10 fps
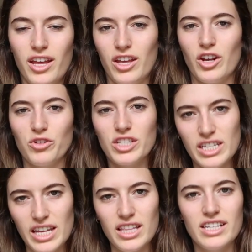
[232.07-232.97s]
you know,
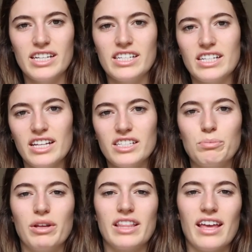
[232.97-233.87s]
see the distance,
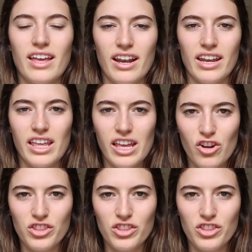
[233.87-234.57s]
but they can hear